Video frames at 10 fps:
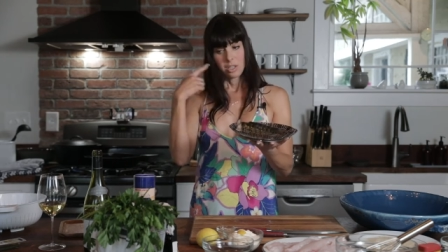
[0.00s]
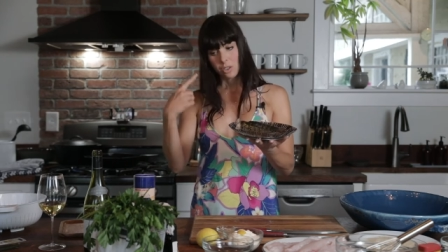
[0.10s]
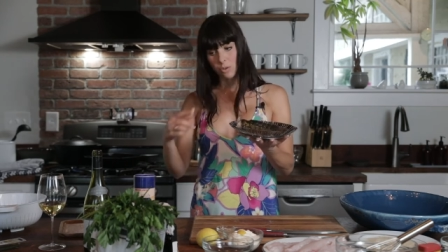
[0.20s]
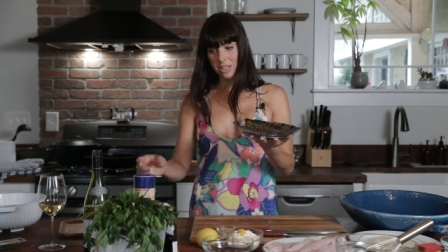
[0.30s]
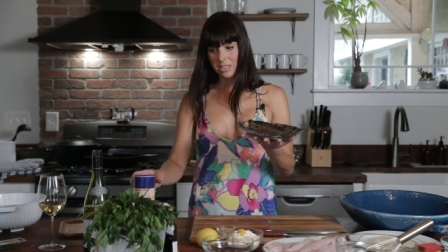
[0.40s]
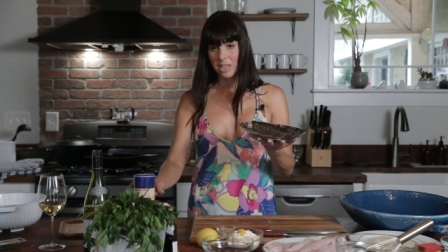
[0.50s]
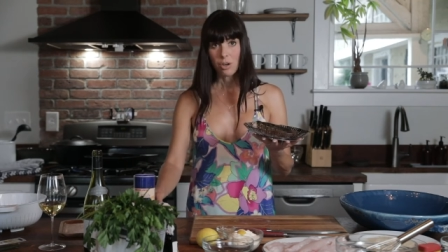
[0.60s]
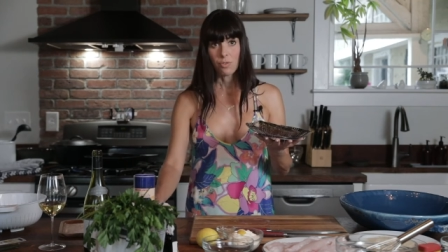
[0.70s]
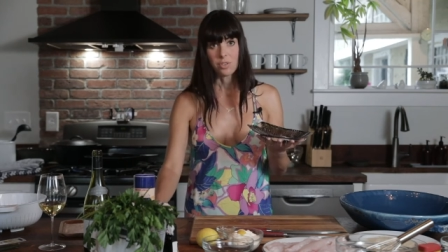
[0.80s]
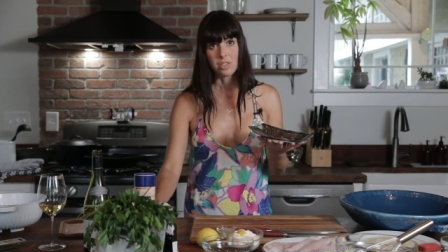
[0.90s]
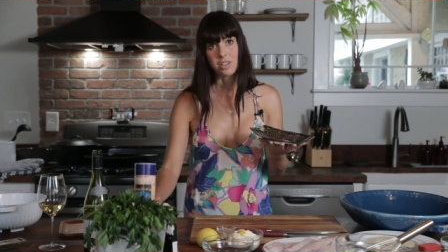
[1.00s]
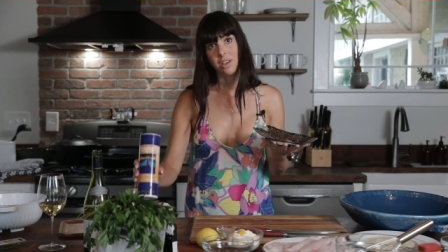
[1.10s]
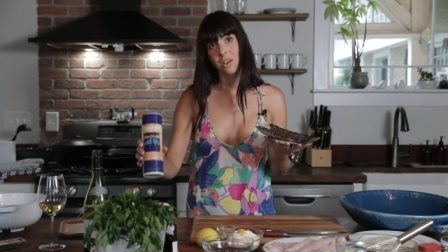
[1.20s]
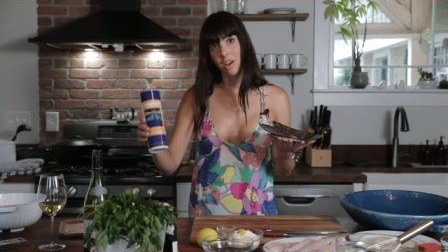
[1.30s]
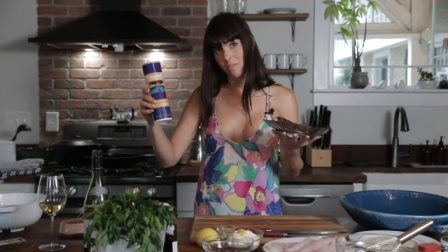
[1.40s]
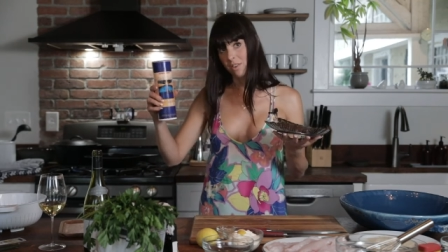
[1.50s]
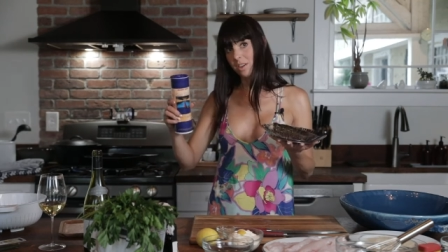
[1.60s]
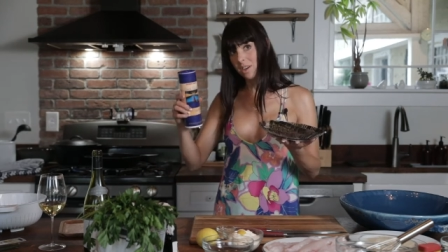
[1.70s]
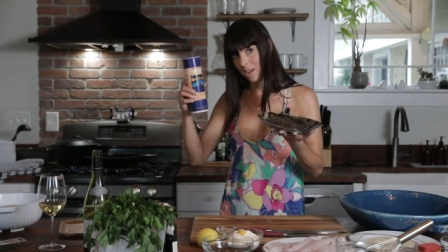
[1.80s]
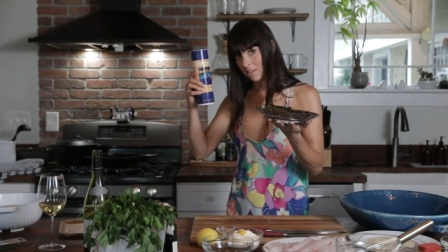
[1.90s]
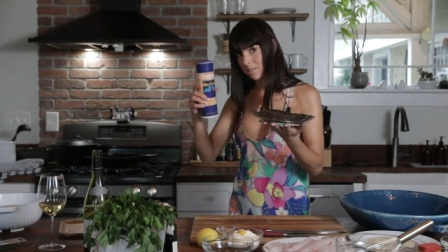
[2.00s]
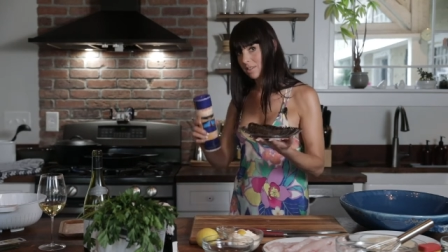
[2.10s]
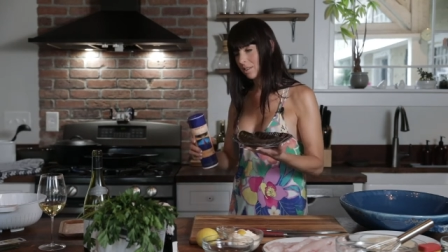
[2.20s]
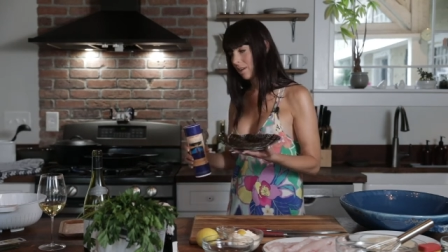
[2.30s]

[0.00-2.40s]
So let's head over to the oven and